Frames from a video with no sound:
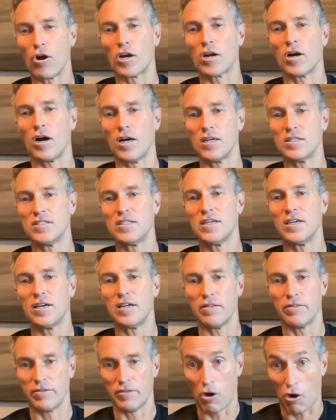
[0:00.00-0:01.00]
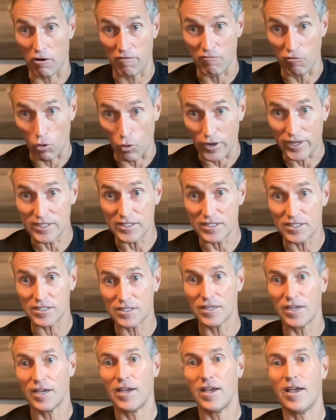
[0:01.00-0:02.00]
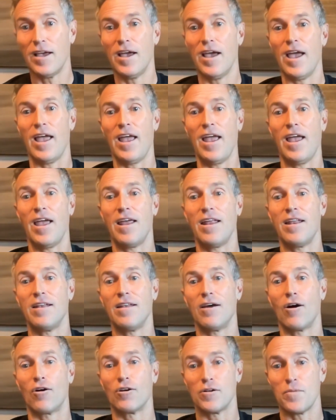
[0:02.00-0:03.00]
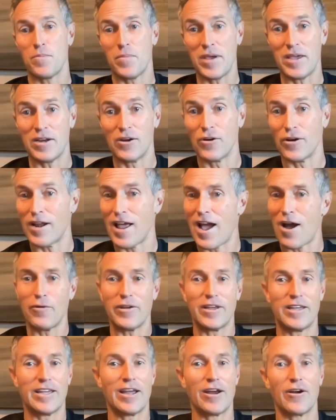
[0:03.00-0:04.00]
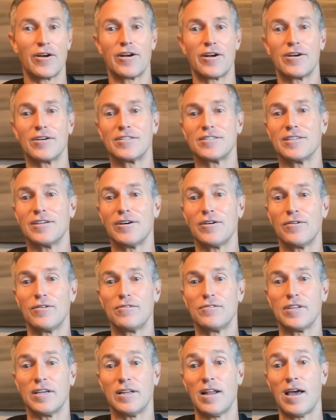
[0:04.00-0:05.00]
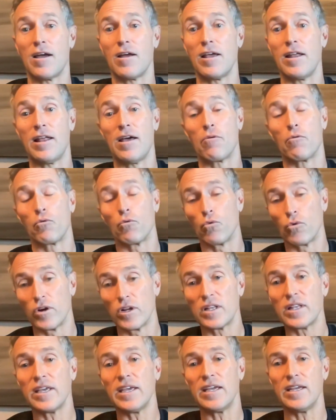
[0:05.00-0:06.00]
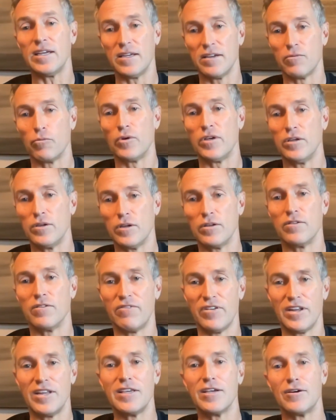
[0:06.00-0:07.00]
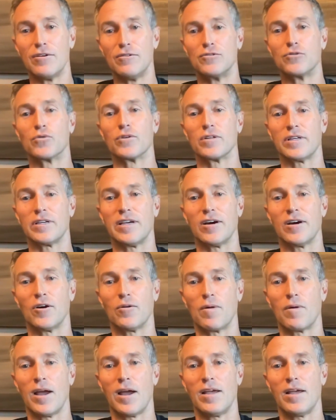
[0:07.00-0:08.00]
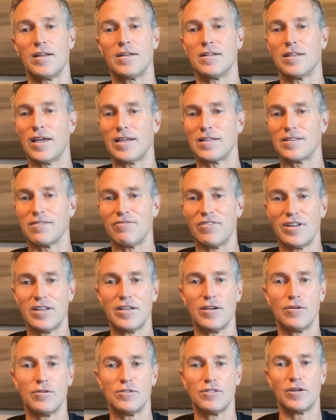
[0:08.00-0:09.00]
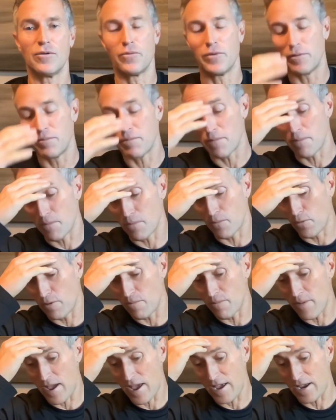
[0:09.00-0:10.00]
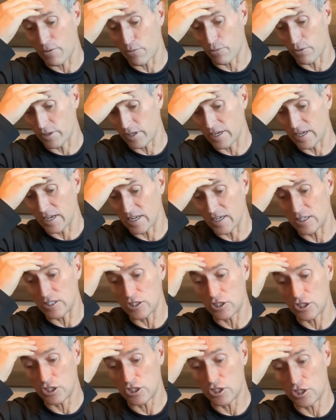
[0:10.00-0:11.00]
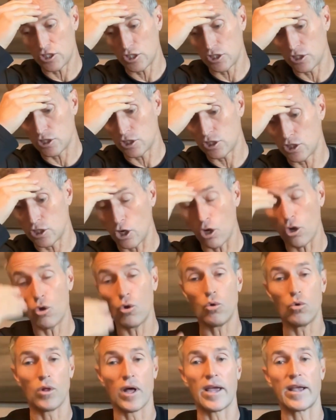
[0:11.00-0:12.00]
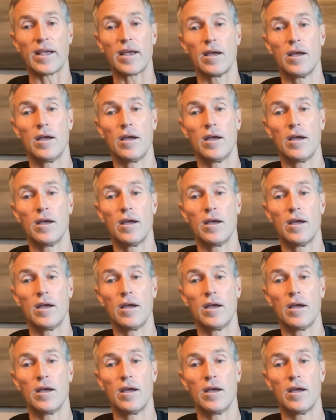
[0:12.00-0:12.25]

content, our voice and our demeanor and how we carry ourselves. And it really, the videos really help, right? Like, the videos that we make really get to show, like,